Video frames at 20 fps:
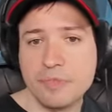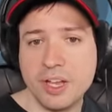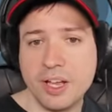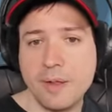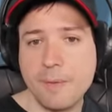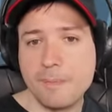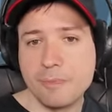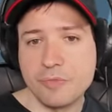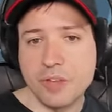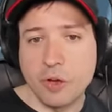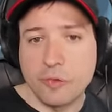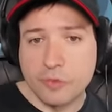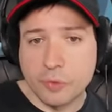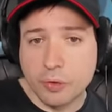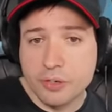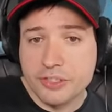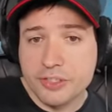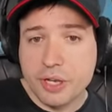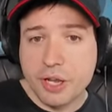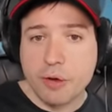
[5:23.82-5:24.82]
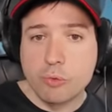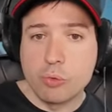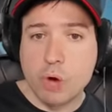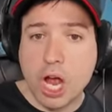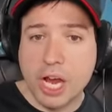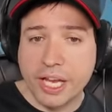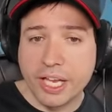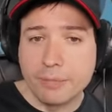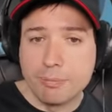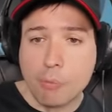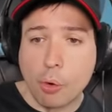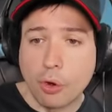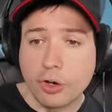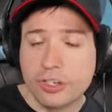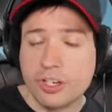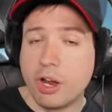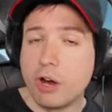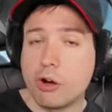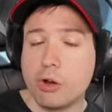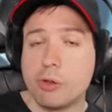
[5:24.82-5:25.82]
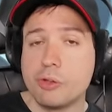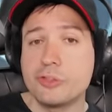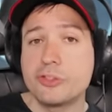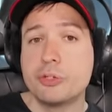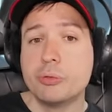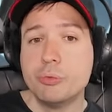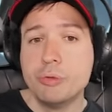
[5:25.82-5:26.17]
Um, of course, uh, Rocket Mortar also